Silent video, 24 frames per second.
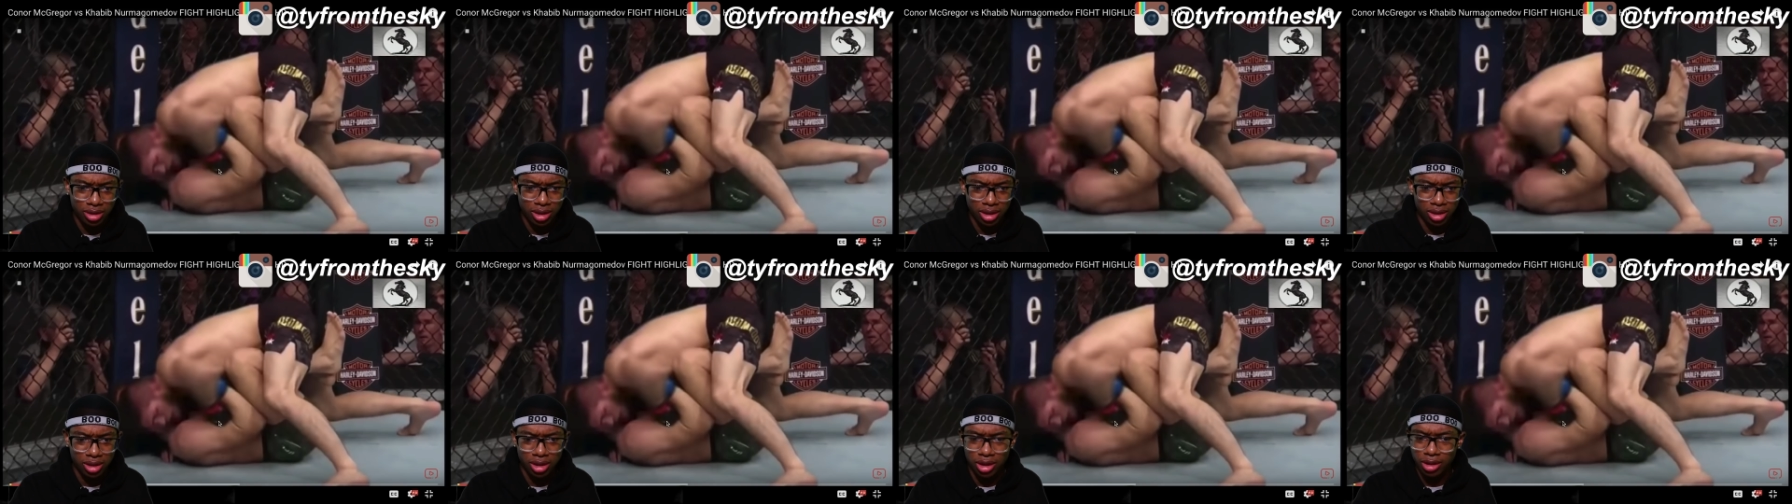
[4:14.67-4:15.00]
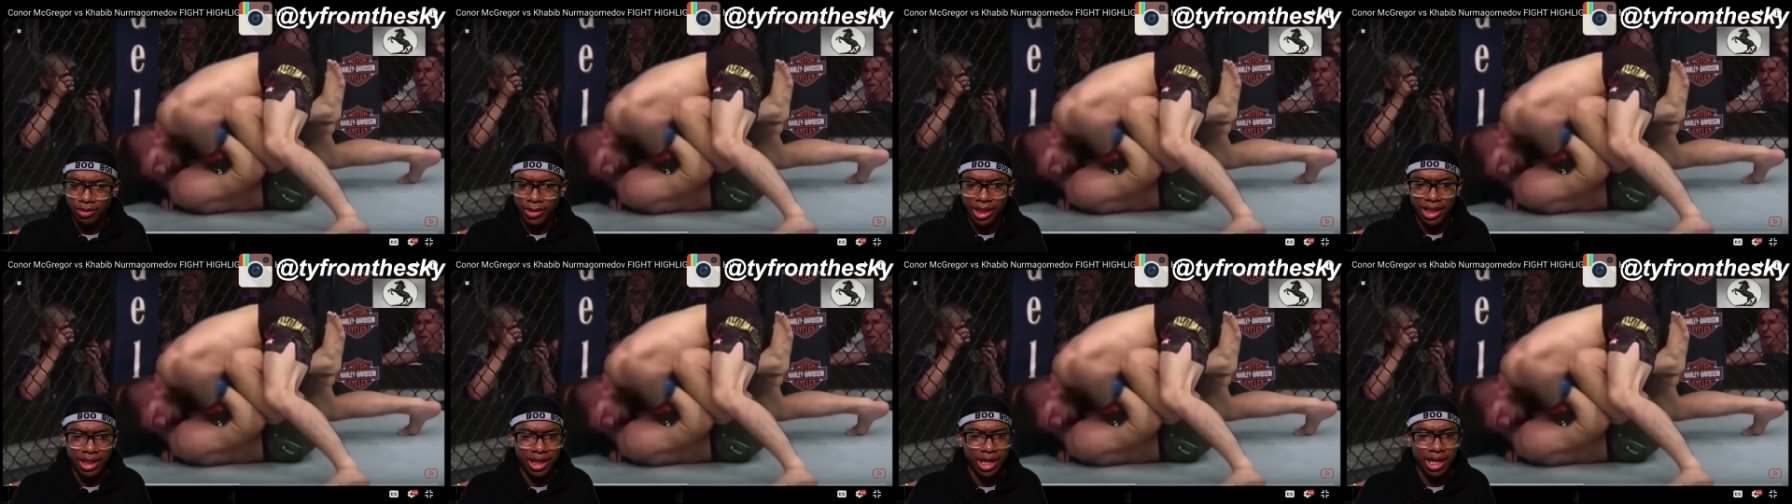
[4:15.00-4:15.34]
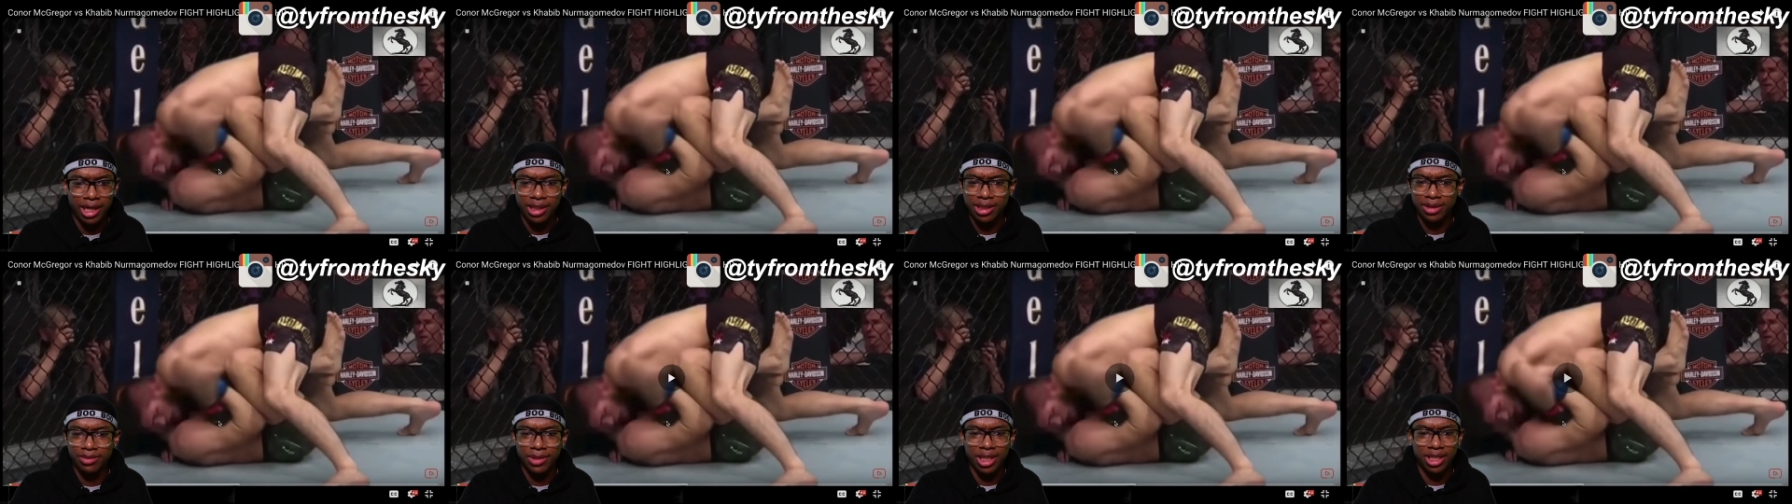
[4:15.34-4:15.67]
y'all might
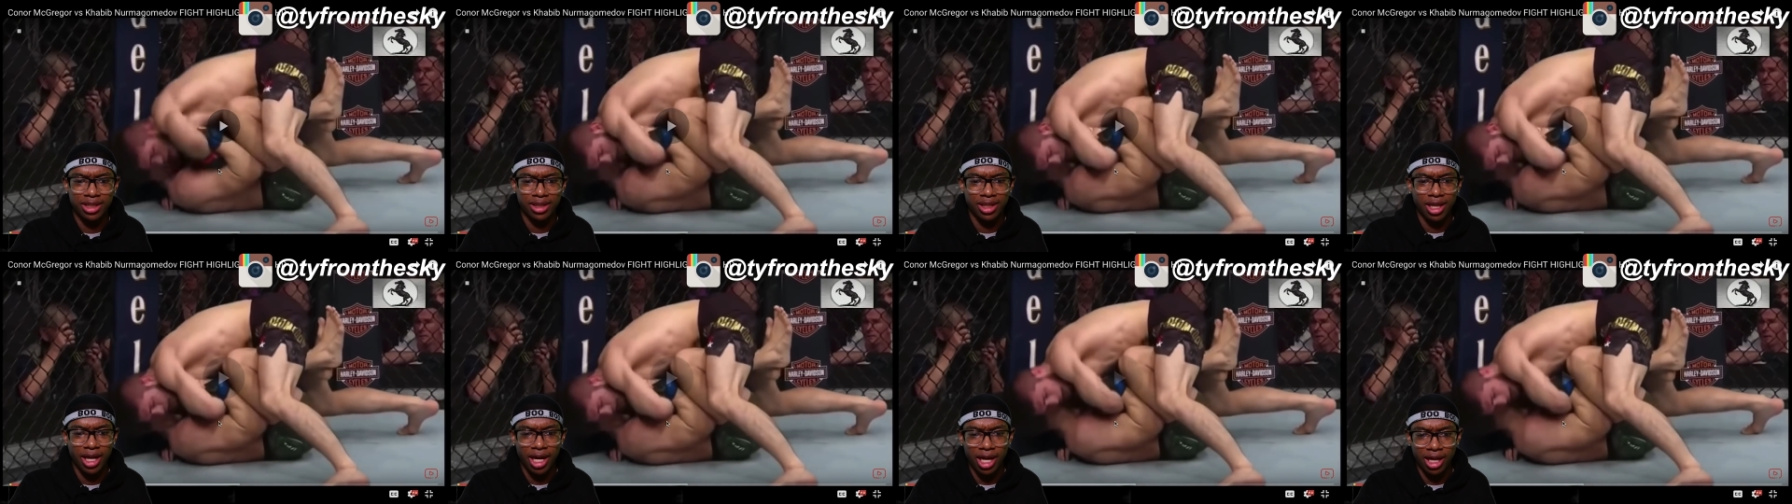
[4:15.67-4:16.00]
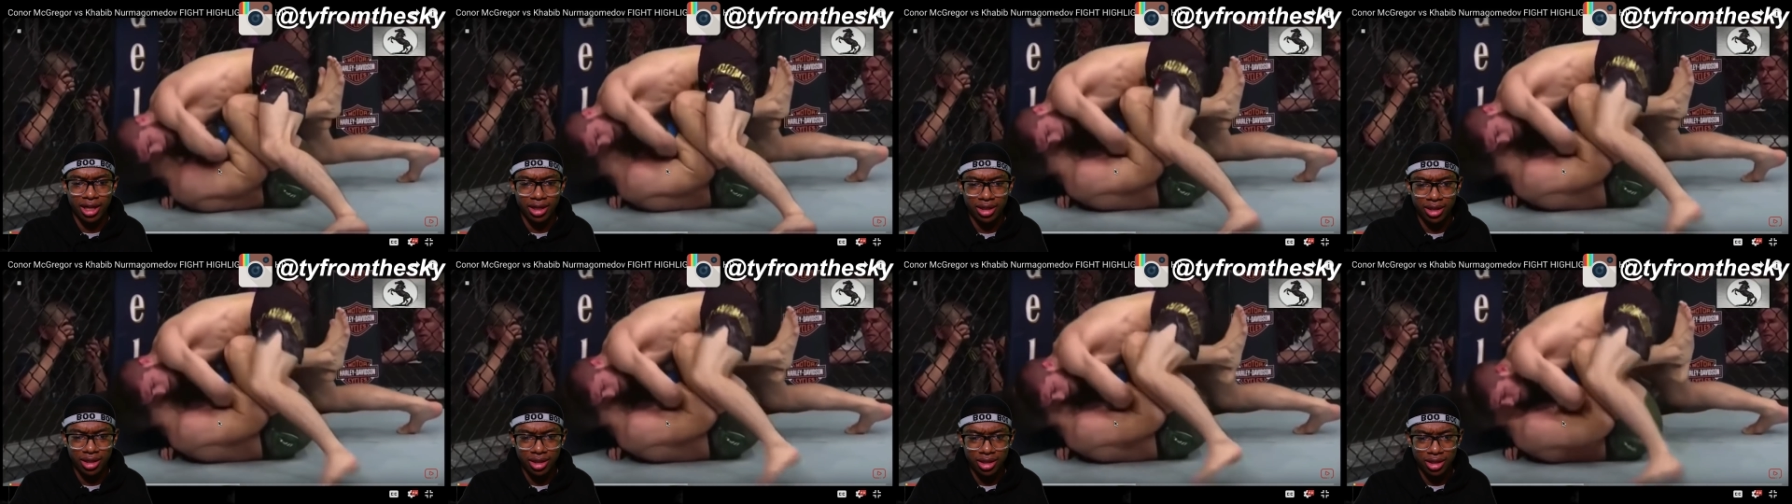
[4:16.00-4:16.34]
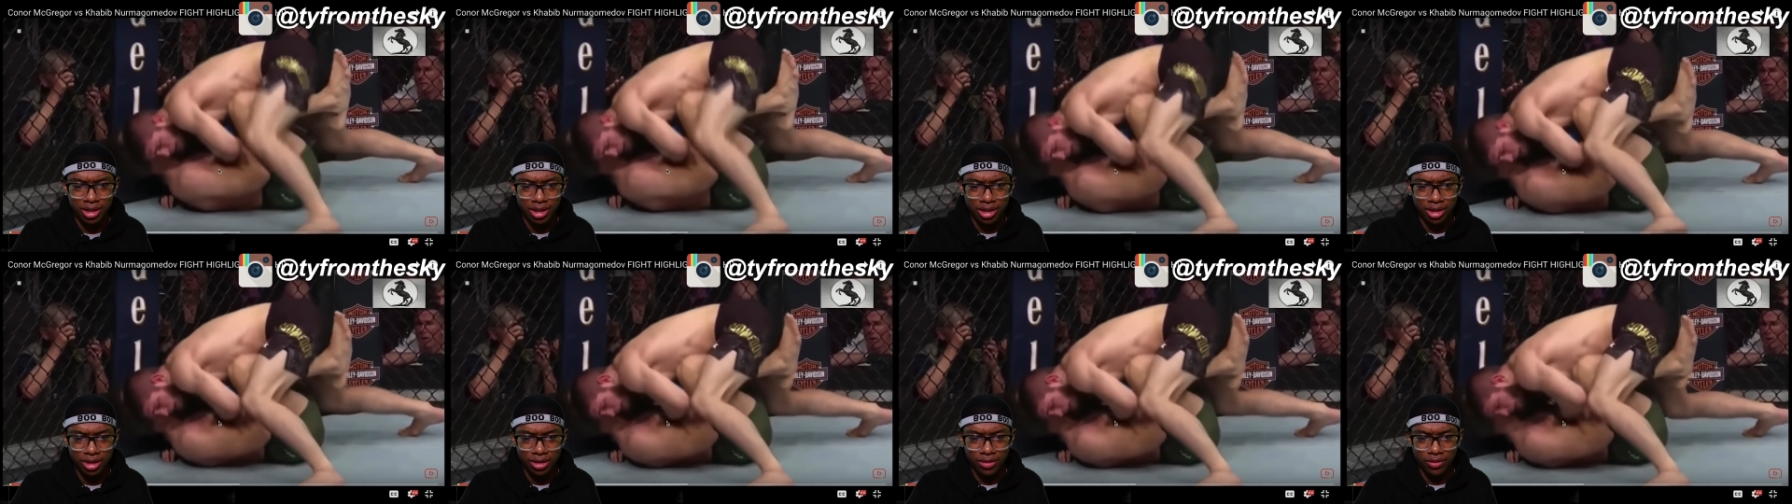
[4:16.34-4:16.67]
not miss that.
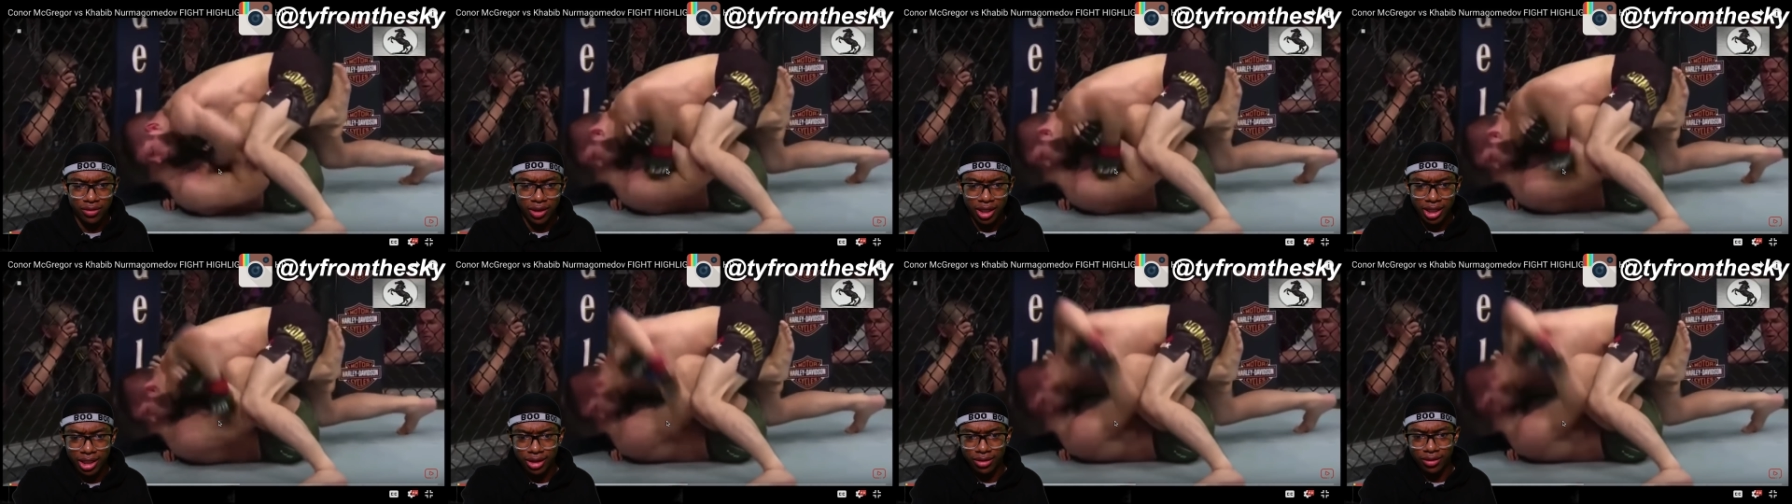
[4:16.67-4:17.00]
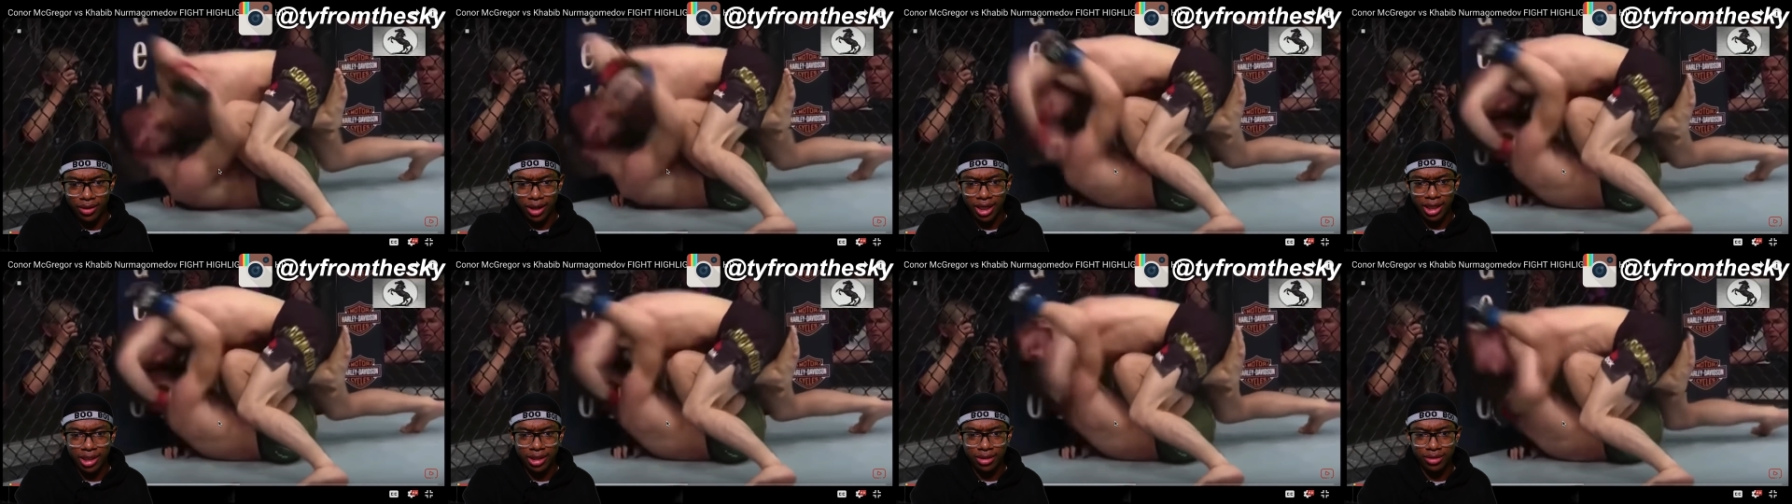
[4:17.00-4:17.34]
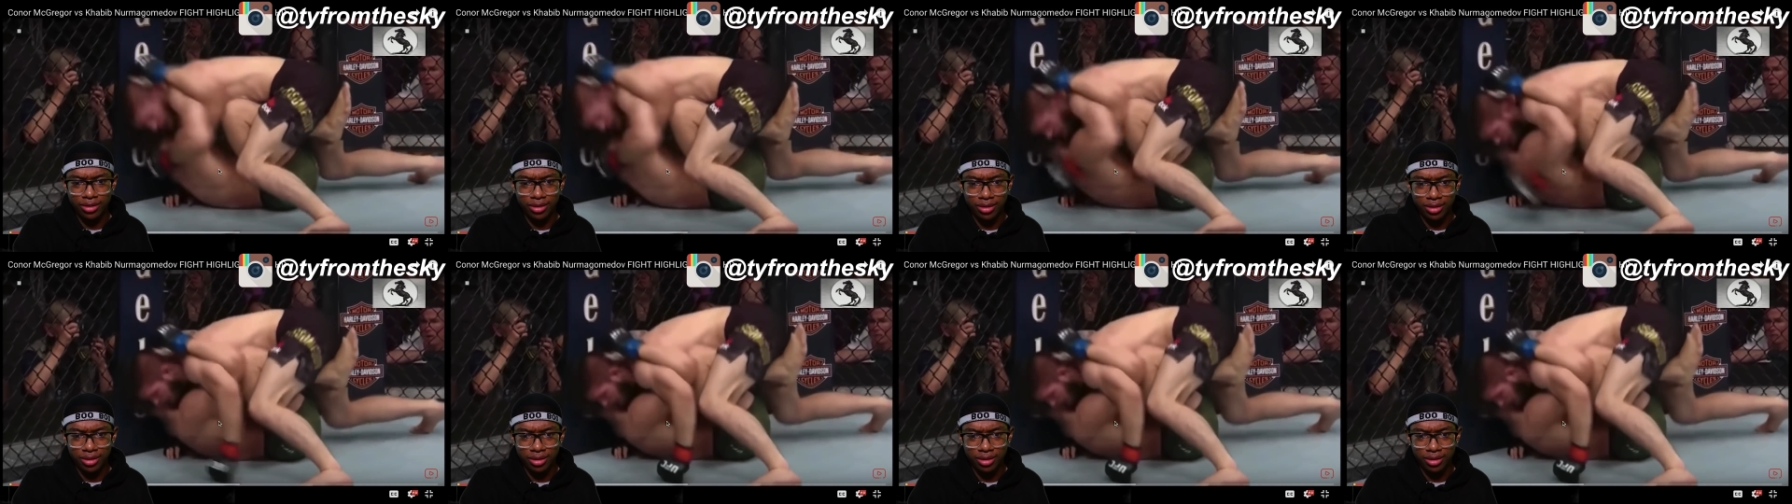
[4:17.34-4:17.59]
Right, right.